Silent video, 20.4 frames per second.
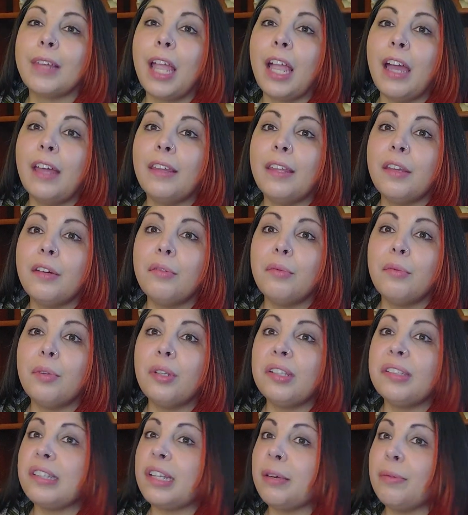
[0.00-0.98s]
and then we'll
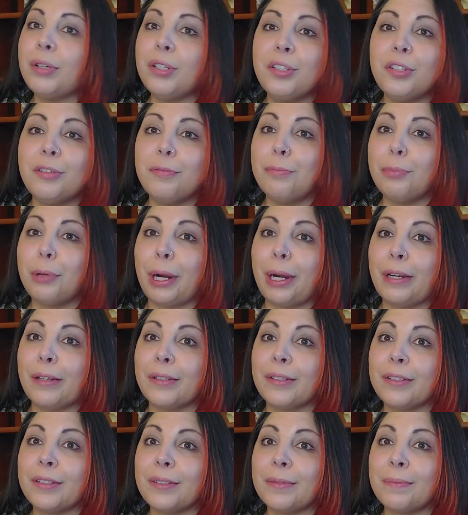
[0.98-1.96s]
see what June
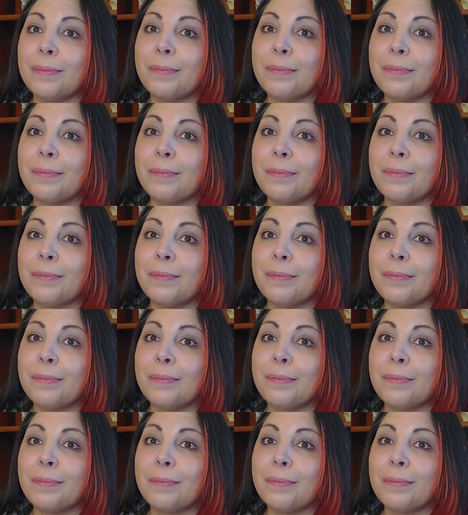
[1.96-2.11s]
brings.